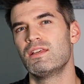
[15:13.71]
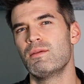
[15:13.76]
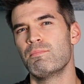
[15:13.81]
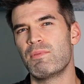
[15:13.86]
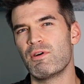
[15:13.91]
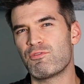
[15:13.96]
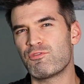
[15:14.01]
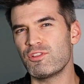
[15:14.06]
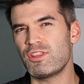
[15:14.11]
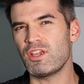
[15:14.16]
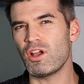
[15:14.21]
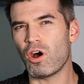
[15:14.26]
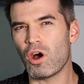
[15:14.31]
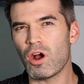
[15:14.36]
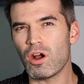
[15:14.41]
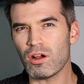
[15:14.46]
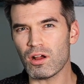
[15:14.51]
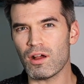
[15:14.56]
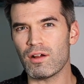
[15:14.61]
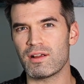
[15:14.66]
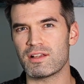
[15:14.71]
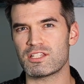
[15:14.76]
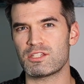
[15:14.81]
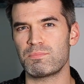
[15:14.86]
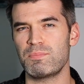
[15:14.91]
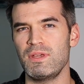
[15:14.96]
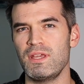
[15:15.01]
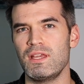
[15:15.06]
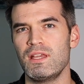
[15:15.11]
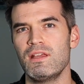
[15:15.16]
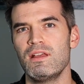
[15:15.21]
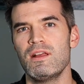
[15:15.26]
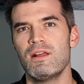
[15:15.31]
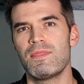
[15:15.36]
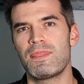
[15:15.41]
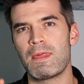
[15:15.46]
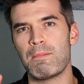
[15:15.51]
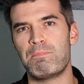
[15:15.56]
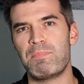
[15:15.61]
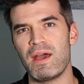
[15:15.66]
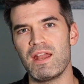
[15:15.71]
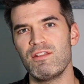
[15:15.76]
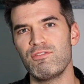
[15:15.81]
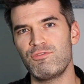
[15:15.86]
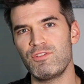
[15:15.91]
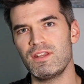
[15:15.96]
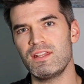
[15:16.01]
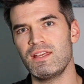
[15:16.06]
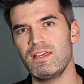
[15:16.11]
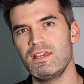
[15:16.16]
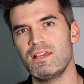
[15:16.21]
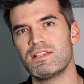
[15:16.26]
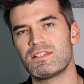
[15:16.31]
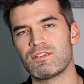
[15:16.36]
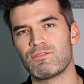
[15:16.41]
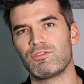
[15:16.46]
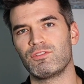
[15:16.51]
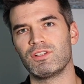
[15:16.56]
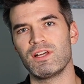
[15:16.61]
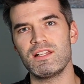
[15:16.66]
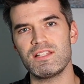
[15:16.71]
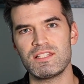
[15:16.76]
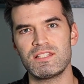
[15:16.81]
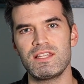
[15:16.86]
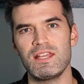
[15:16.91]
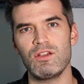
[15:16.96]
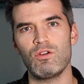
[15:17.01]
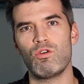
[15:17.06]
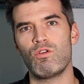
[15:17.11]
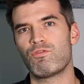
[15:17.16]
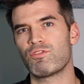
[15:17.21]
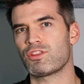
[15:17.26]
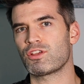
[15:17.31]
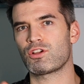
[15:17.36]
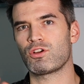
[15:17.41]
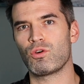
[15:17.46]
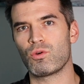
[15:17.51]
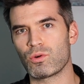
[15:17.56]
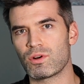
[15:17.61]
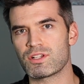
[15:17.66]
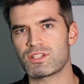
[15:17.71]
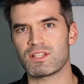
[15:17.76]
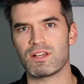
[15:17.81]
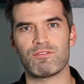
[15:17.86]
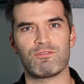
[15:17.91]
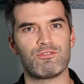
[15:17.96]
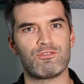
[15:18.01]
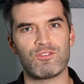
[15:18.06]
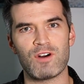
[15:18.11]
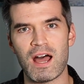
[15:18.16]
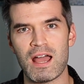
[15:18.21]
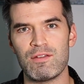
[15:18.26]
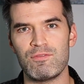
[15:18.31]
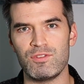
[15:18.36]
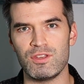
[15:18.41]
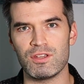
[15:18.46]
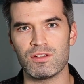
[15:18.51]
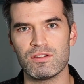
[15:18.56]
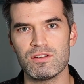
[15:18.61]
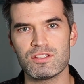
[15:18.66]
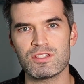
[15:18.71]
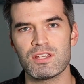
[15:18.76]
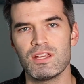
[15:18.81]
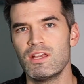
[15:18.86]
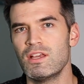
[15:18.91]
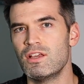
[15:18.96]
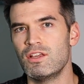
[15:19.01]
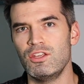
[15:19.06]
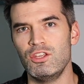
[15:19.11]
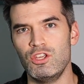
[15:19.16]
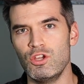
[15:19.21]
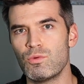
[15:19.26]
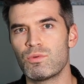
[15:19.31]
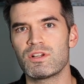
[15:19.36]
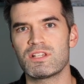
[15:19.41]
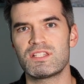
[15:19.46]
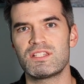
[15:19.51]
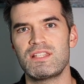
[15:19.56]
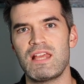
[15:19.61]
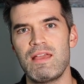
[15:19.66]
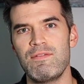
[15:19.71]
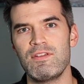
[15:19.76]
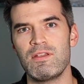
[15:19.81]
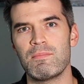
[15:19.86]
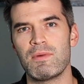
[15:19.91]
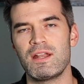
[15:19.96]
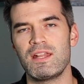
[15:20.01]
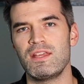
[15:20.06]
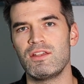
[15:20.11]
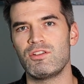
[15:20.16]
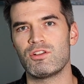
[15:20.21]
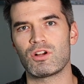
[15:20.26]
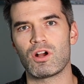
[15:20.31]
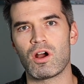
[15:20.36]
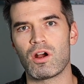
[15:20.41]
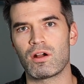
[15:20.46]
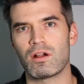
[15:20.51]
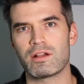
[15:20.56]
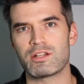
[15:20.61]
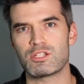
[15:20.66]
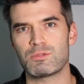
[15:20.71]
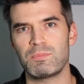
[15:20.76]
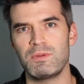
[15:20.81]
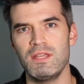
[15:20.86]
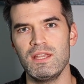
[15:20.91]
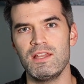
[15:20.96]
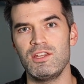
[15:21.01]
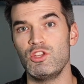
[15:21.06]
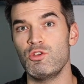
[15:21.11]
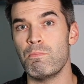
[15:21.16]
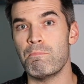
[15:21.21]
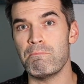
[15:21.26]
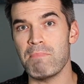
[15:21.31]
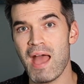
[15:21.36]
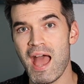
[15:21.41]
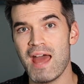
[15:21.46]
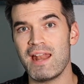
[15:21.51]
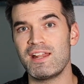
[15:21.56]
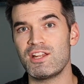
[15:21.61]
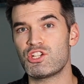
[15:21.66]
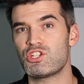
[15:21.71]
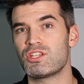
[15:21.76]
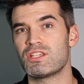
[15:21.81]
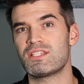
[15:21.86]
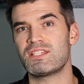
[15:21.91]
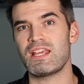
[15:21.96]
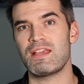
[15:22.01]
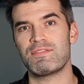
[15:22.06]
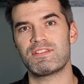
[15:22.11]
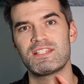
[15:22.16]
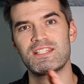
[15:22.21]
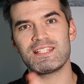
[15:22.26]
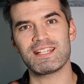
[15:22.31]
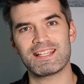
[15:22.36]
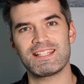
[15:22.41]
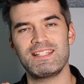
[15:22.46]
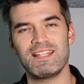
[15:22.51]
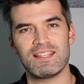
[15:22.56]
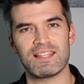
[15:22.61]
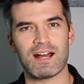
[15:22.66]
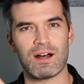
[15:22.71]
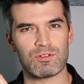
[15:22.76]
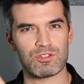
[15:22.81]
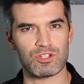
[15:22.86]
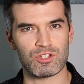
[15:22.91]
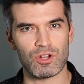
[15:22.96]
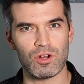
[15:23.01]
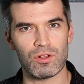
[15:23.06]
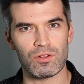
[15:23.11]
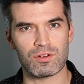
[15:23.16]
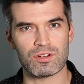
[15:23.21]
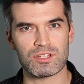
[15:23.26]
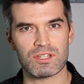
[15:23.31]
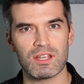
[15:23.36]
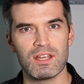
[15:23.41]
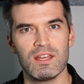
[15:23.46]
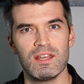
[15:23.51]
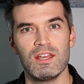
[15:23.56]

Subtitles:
But for the RRSP, the benefit is if, let's say, over the course of 5 years, you were saving money in your RRSP and you managed to save $60,000.